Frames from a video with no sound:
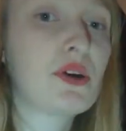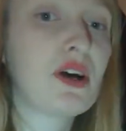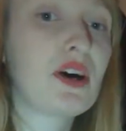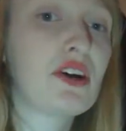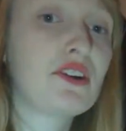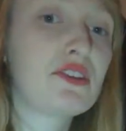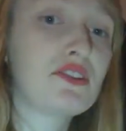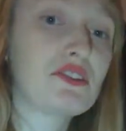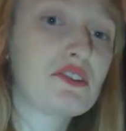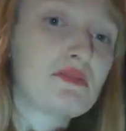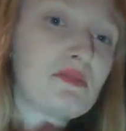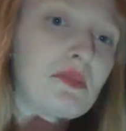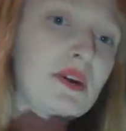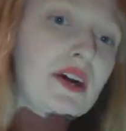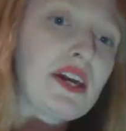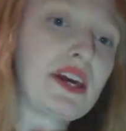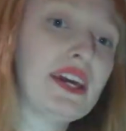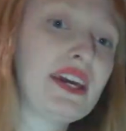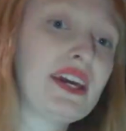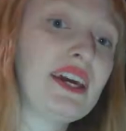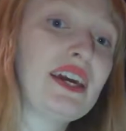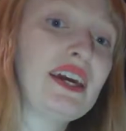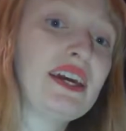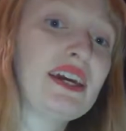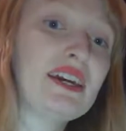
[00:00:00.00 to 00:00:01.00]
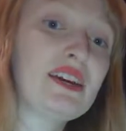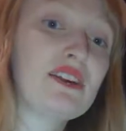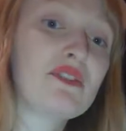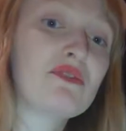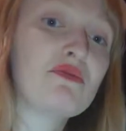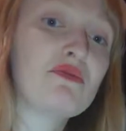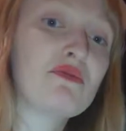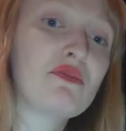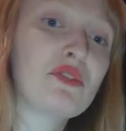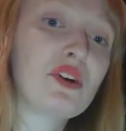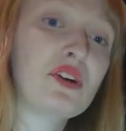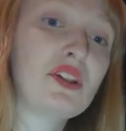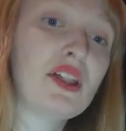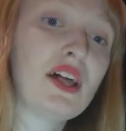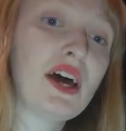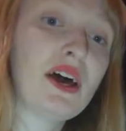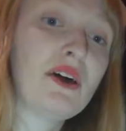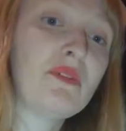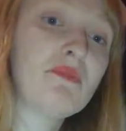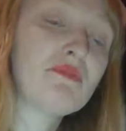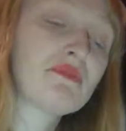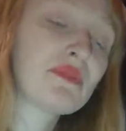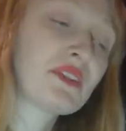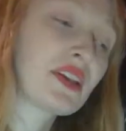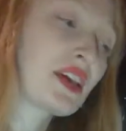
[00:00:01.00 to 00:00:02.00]
World by Ian
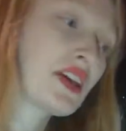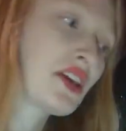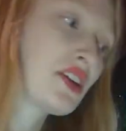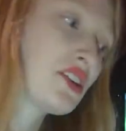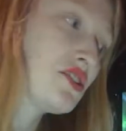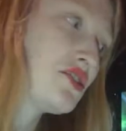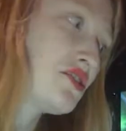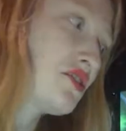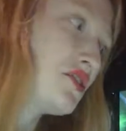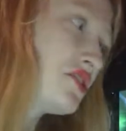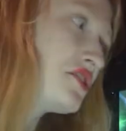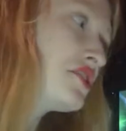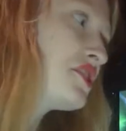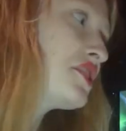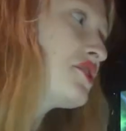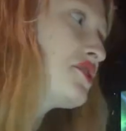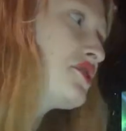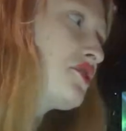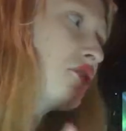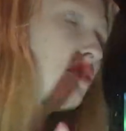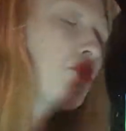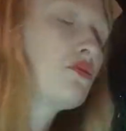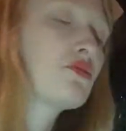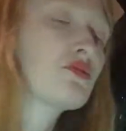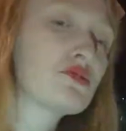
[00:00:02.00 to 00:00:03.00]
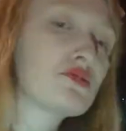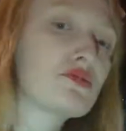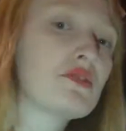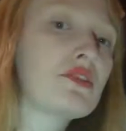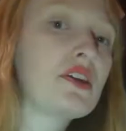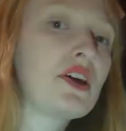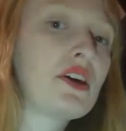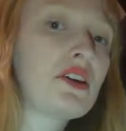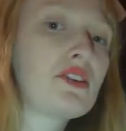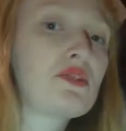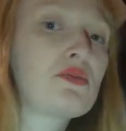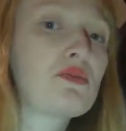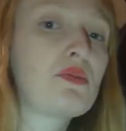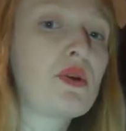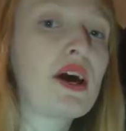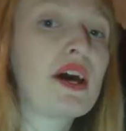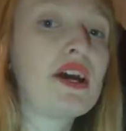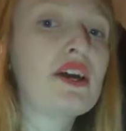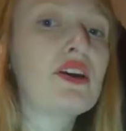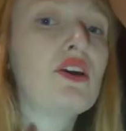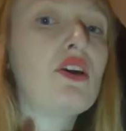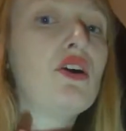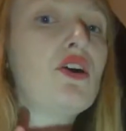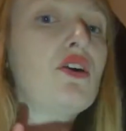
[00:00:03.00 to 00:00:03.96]
Fuller. So this is also another way